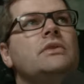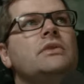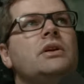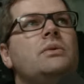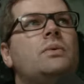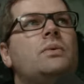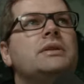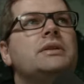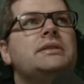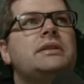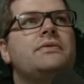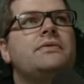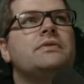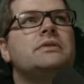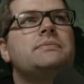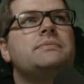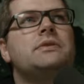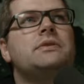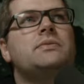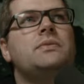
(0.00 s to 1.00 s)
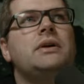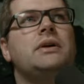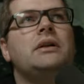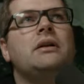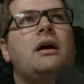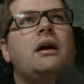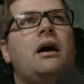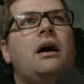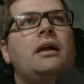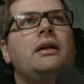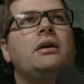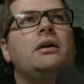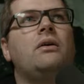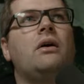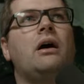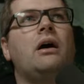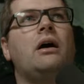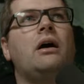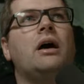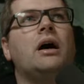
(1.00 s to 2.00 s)
What is the difference between audio
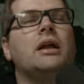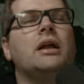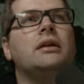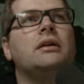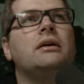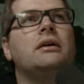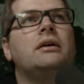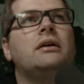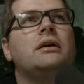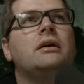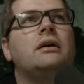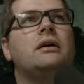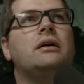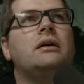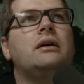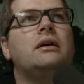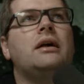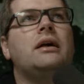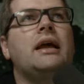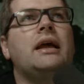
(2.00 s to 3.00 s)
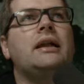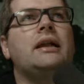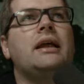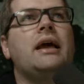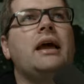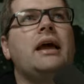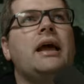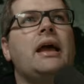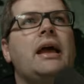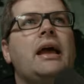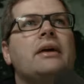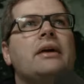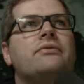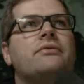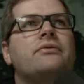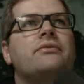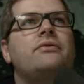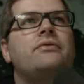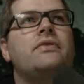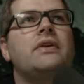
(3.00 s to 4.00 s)
on and
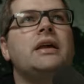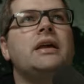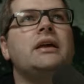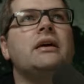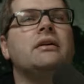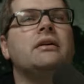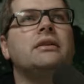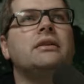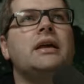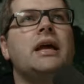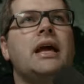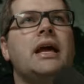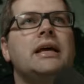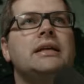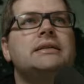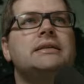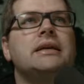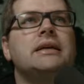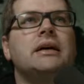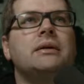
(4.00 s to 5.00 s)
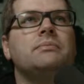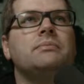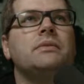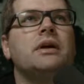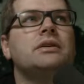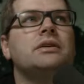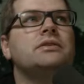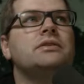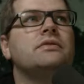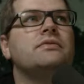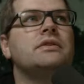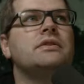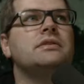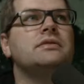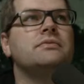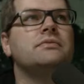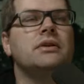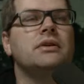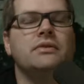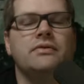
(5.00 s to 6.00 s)
AFV on the ATEM? Not sure if this is
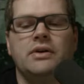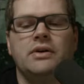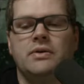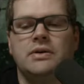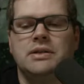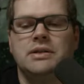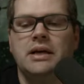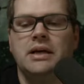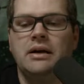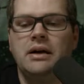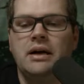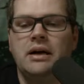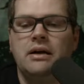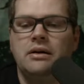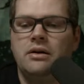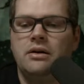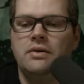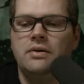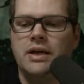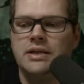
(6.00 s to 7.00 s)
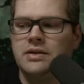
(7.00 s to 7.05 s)
a relevant question now. No, that's